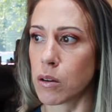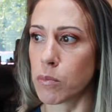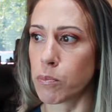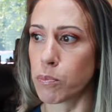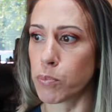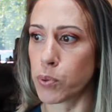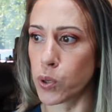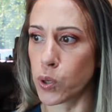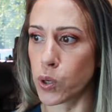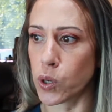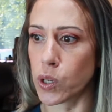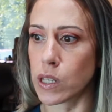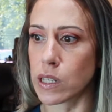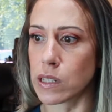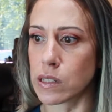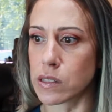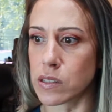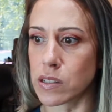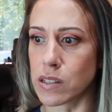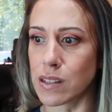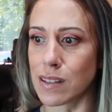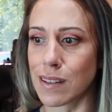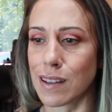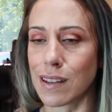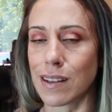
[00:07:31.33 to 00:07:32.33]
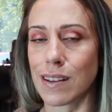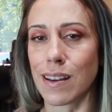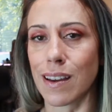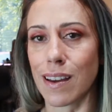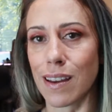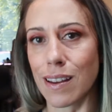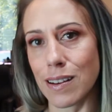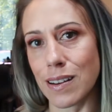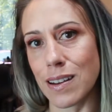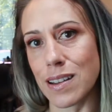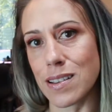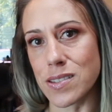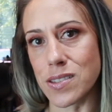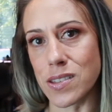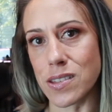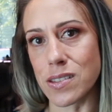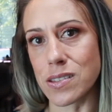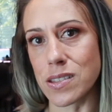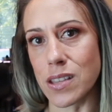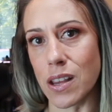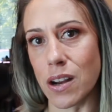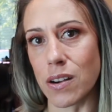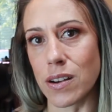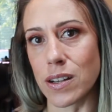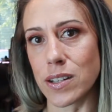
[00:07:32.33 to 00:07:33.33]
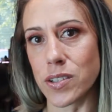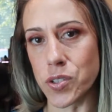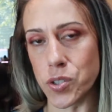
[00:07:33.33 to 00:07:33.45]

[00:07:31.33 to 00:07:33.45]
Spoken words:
put an unnecessary